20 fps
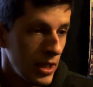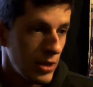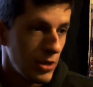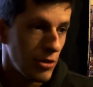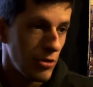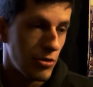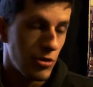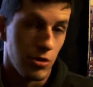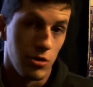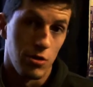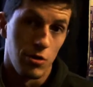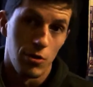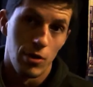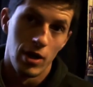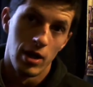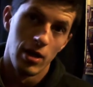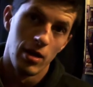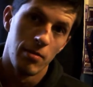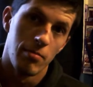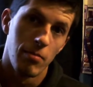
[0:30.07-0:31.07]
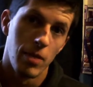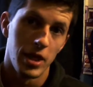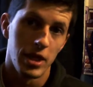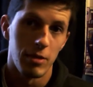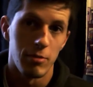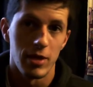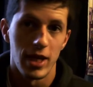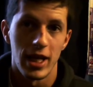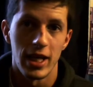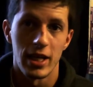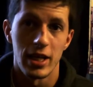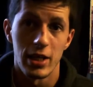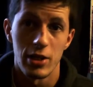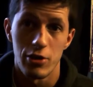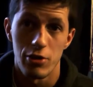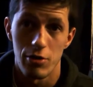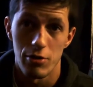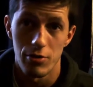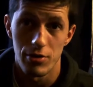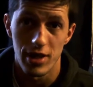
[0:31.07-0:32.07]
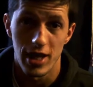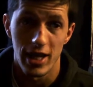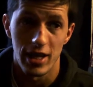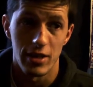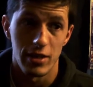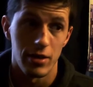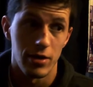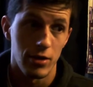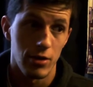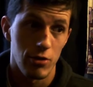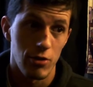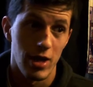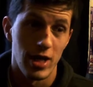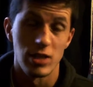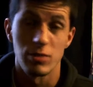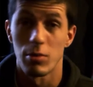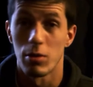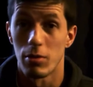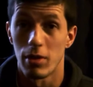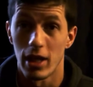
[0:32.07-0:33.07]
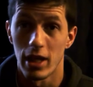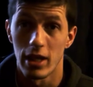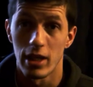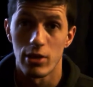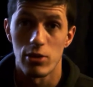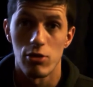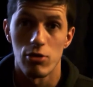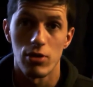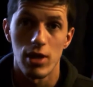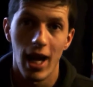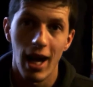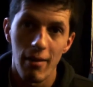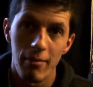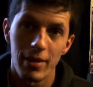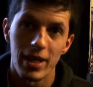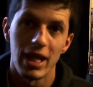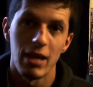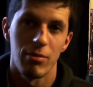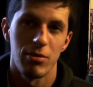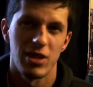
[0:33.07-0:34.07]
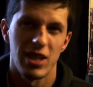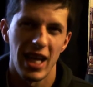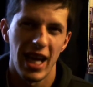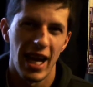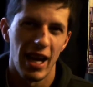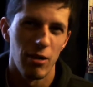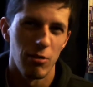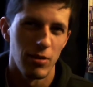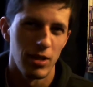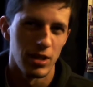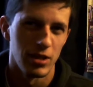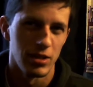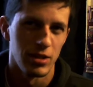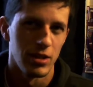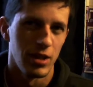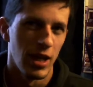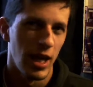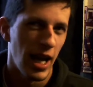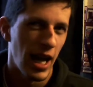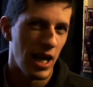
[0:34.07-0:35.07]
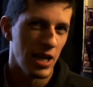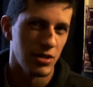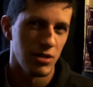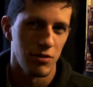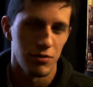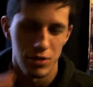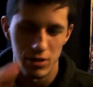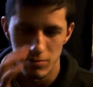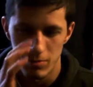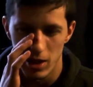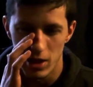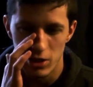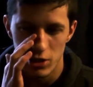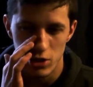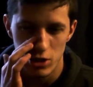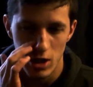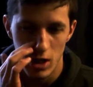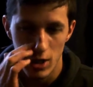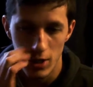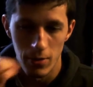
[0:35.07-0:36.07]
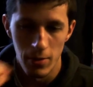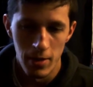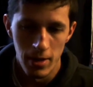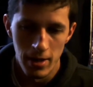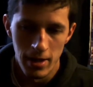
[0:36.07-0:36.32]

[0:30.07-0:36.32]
due to money related issues and transport related issues I haven't been able to get out and airsoft as much, so